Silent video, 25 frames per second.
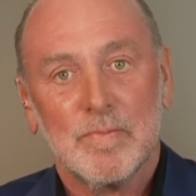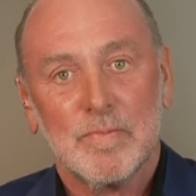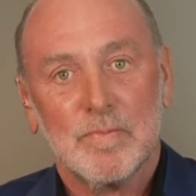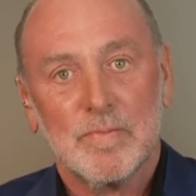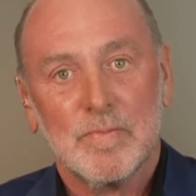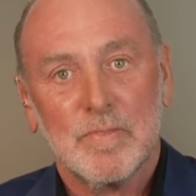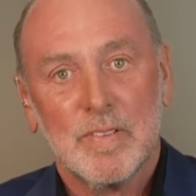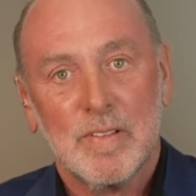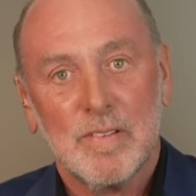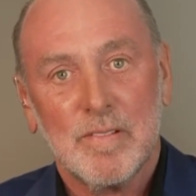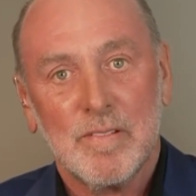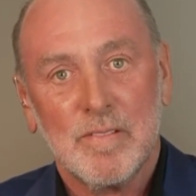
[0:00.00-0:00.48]

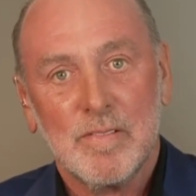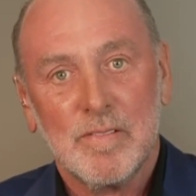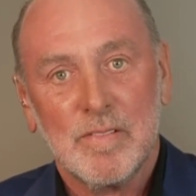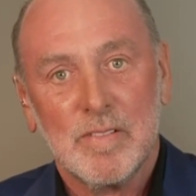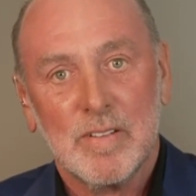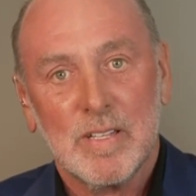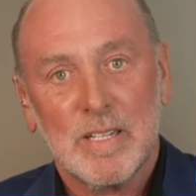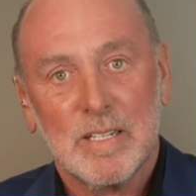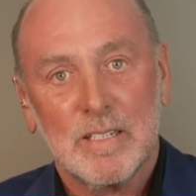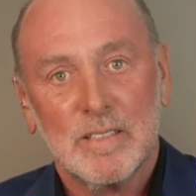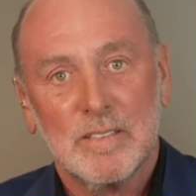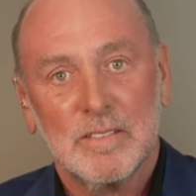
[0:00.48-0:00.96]
Yes, there were
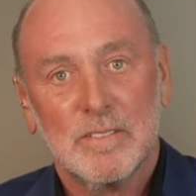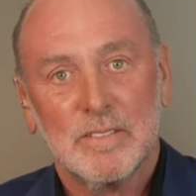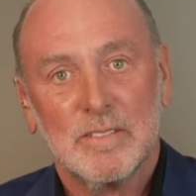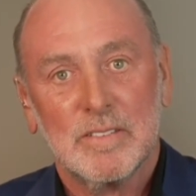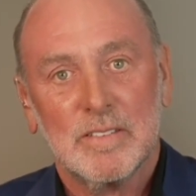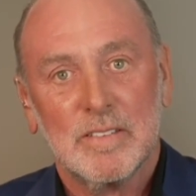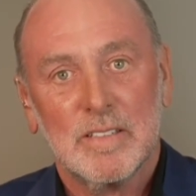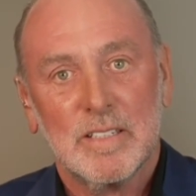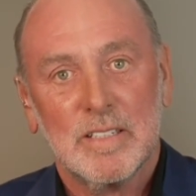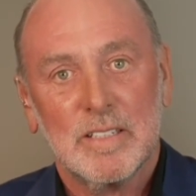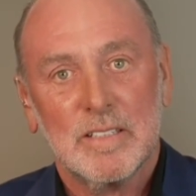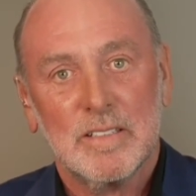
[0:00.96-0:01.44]
lots of
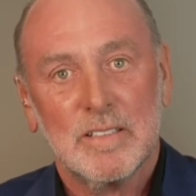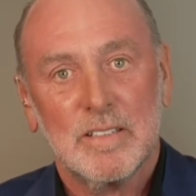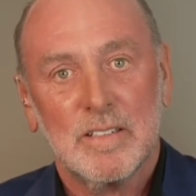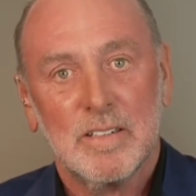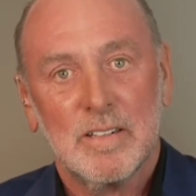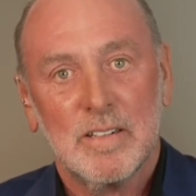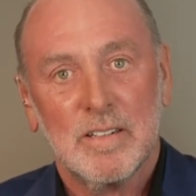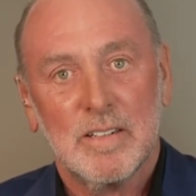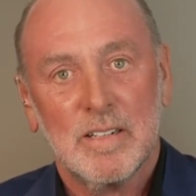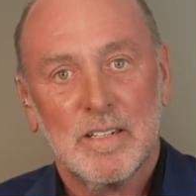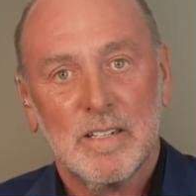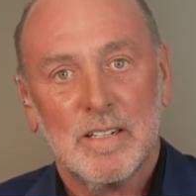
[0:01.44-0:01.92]

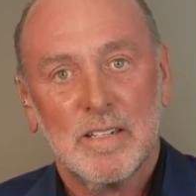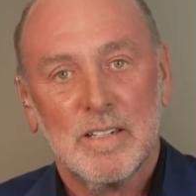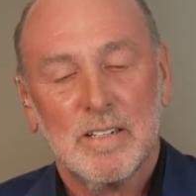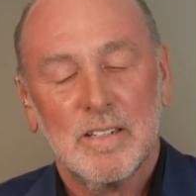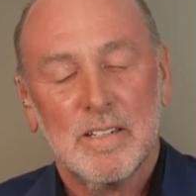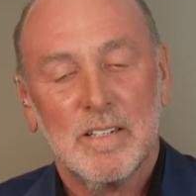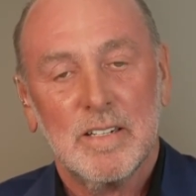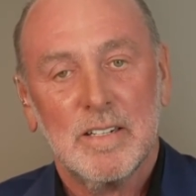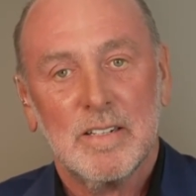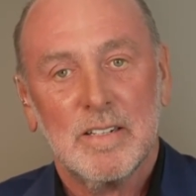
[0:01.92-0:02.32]
spooky stories